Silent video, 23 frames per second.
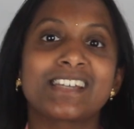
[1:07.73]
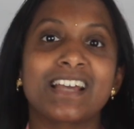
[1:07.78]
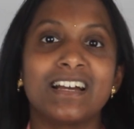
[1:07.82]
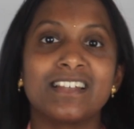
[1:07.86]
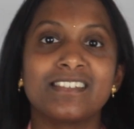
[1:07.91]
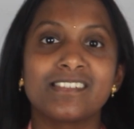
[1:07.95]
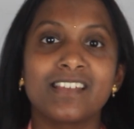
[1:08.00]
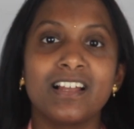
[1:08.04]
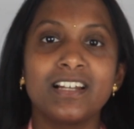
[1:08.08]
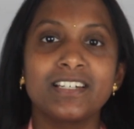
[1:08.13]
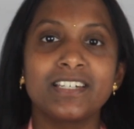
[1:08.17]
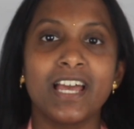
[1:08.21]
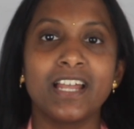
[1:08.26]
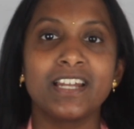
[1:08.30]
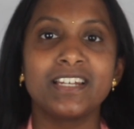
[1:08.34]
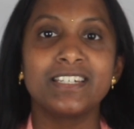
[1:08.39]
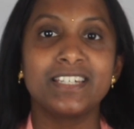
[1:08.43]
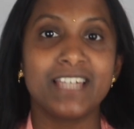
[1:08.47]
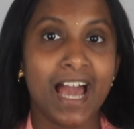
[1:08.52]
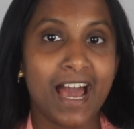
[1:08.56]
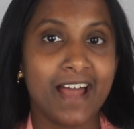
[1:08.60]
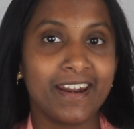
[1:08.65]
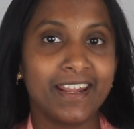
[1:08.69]

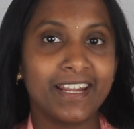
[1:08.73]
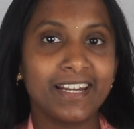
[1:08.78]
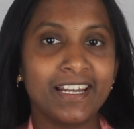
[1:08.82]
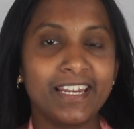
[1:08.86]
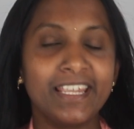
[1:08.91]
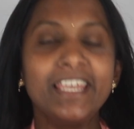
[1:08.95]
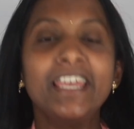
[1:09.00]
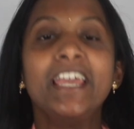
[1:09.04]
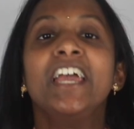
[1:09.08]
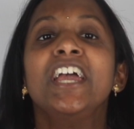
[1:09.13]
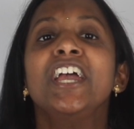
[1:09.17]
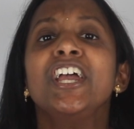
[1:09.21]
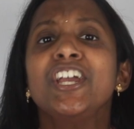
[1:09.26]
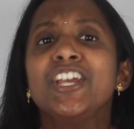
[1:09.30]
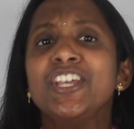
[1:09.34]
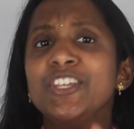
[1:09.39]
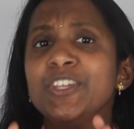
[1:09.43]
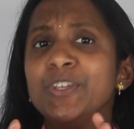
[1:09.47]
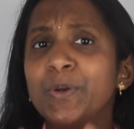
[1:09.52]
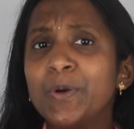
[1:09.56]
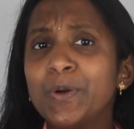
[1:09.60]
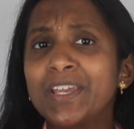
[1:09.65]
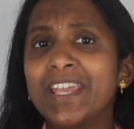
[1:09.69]
consultant directly,
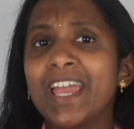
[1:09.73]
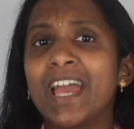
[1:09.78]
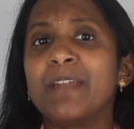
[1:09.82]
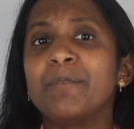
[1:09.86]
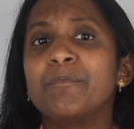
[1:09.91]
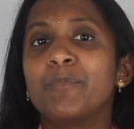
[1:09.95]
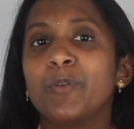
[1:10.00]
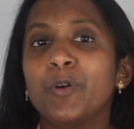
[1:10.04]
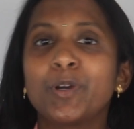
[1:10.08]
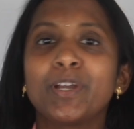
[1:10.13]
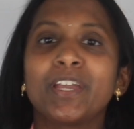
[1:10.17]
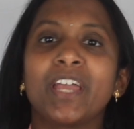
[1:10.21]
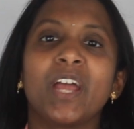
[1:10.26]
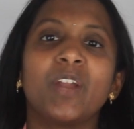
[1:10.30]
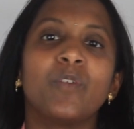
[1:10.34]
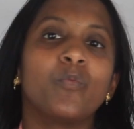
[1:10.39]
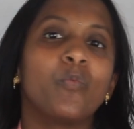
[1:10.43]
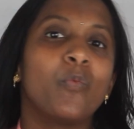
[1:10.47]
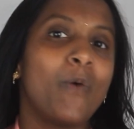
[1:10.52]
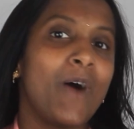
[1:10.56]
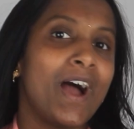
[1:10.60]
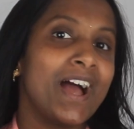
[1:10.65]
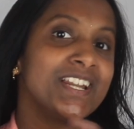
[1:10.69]
you can book
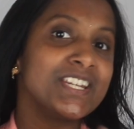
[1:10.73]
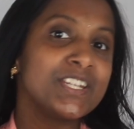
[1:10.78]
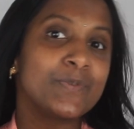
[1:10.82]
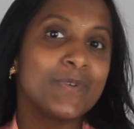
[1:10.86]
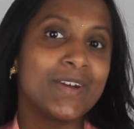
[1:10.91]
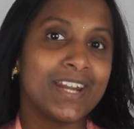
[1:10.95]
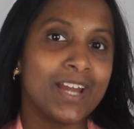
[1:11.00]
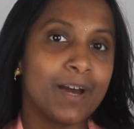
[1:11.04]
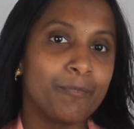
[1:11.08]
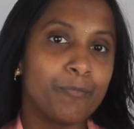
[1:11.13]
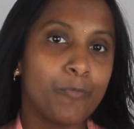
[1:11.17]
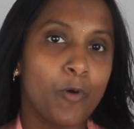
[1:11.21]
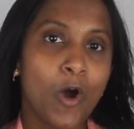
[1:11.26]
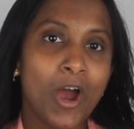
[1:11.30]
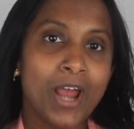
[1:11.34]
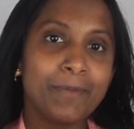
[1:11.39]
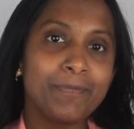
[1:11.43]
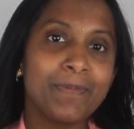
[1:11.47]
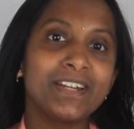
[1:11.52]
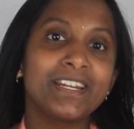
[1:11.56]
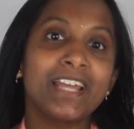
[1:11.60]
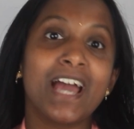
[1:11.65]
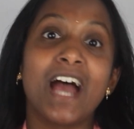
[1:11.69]
an one-to-one
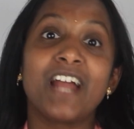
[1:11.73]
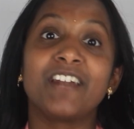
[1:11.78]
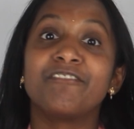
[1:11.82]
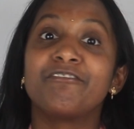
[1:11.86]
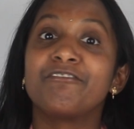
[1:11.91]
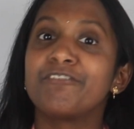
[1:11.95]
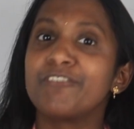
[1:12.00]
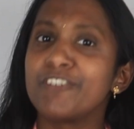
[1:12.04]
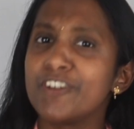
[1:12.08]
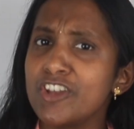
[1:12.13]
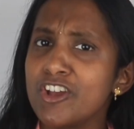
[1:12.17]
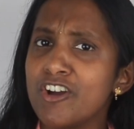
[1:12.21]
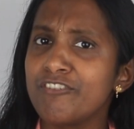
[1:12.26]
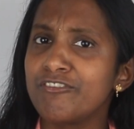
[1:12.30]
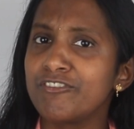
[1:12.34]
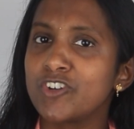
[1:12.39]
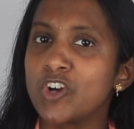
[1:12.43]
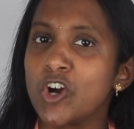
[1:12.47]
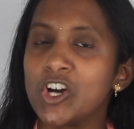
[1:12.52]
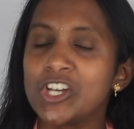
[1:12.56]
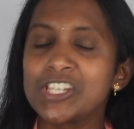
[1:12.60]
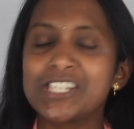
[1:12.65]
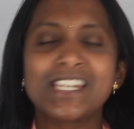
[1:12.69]
appointment at free
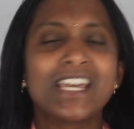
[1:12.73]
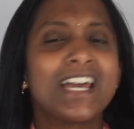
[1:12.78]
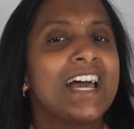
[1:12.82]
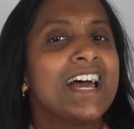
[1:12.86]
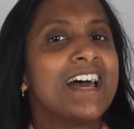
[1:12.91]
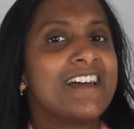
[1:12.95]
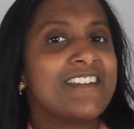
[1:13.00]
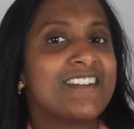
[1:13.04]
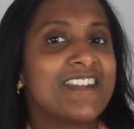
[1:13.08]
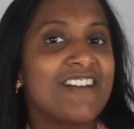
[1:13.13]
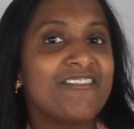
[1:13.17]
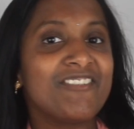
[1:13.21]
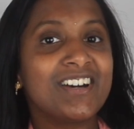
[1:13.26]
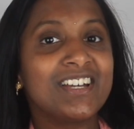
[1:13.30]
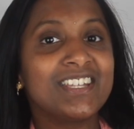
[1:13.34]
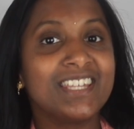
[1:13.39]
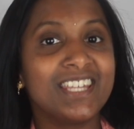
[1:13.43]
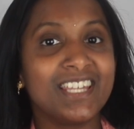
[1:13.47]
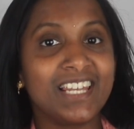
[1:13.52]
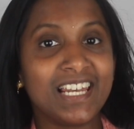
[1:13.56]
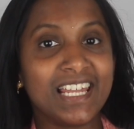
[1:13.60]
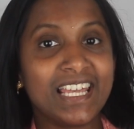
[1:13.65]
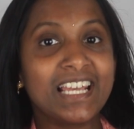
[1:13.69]
of cost.
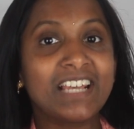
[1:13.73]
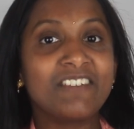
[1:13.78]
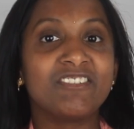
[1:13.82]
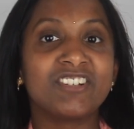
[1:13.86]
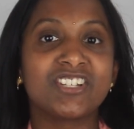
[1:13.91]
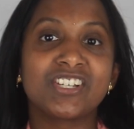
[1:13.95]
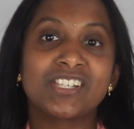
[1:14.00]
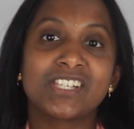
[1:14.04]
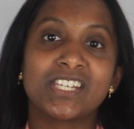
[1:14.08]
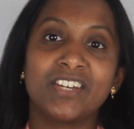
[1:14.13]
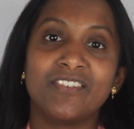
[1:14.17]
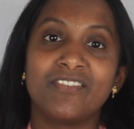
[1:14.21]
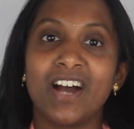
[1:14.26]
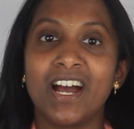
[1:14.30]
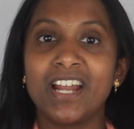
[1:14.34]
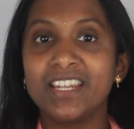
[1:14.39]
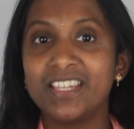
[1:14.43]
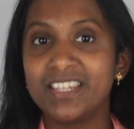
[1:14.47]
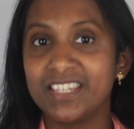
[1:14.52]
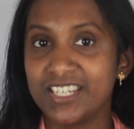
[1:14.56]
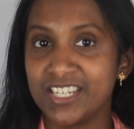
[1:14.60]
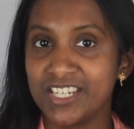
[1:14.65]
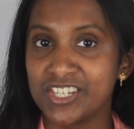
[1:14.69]
Refer the link which is
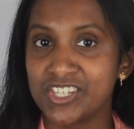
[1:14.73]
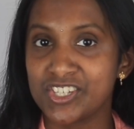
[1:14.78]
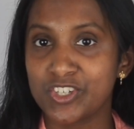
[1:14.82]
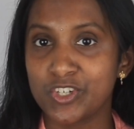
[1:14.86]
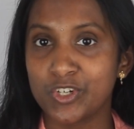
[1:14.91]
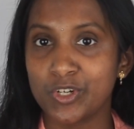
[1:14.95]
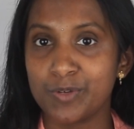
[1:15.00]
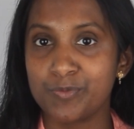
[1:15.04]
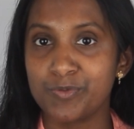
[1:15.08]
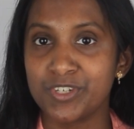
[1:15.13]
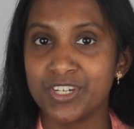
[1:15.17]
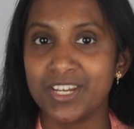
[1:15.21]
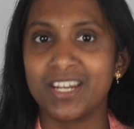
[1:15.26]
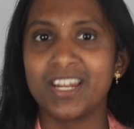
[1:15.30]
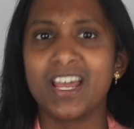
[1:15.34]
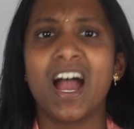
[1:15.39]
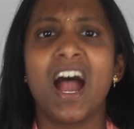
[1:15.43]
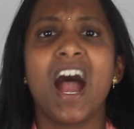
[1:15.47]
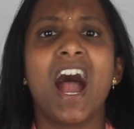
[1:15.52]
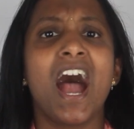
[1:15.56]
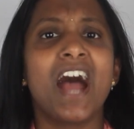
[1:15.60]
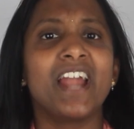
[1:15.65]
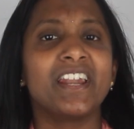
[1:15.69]
given in the
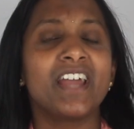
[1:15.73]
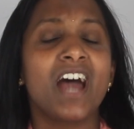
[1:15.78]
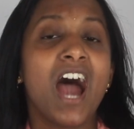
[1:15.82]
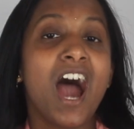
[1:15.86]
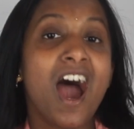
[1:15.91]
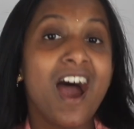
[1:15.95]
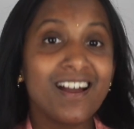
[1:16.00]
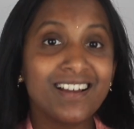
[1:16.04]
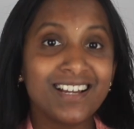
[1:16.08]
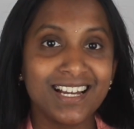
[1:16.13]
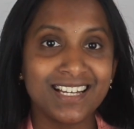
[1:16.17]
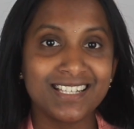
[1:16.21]
description, and our